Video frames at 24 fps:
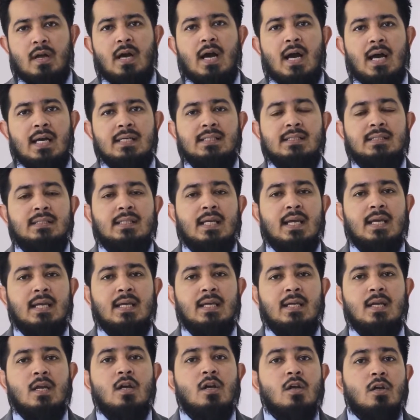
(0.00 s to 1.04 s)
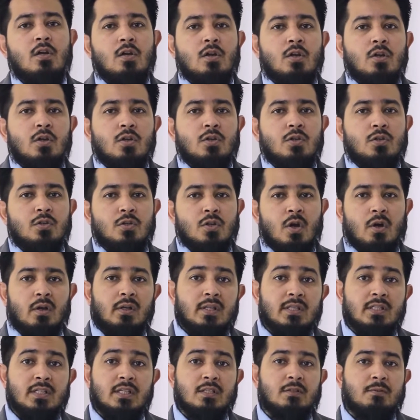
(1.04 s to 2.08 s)
I say,
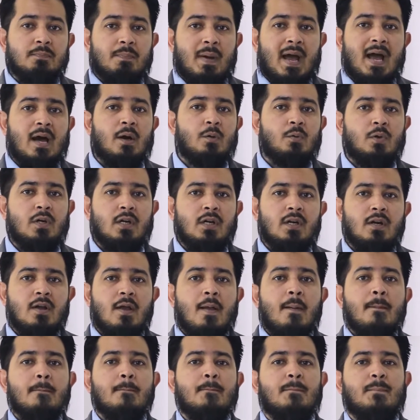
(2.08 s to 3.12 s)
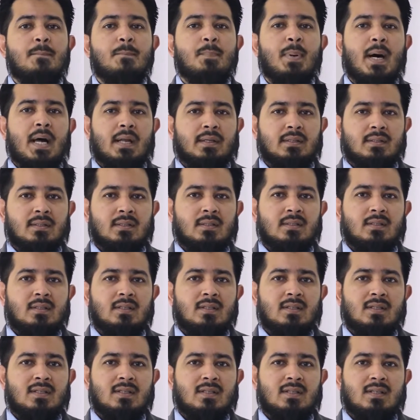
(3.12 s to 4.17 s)
knowledge is power, but
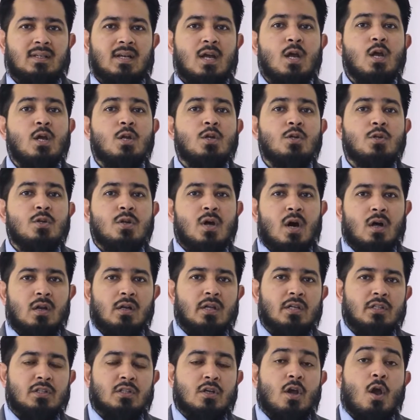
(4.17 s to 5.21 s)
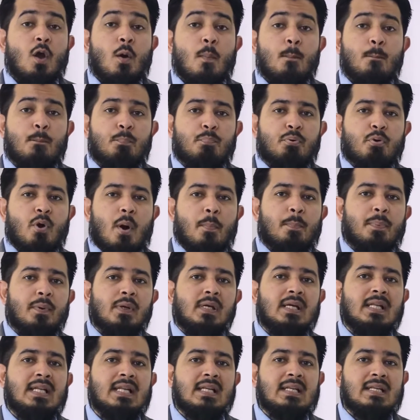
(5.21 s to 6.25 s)
knowledge
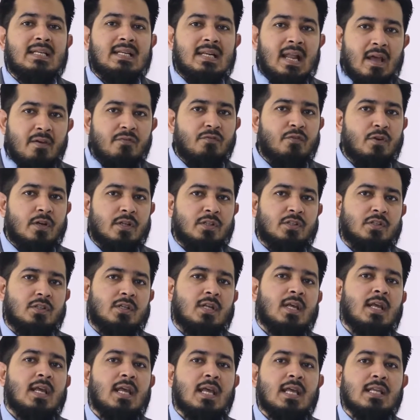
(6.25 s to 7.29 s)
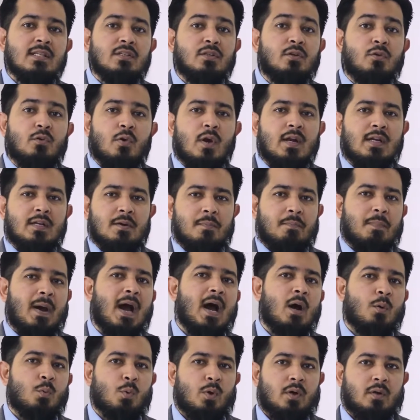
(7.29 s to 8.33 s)
properly leveraged is greater
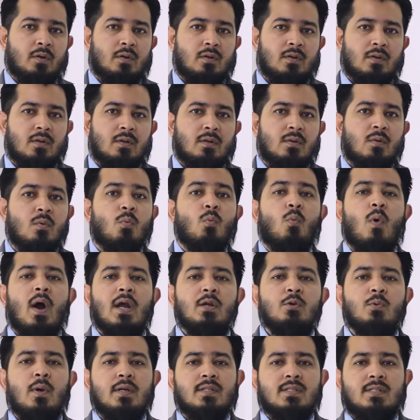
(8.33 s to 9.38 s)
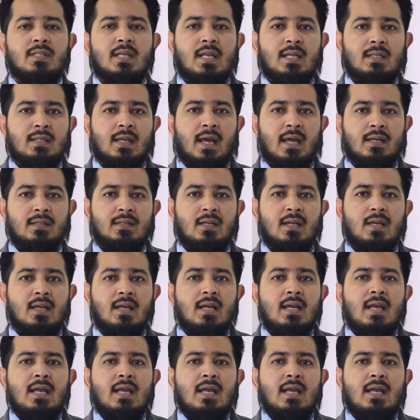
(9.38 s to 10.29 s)
power. Why do I say that?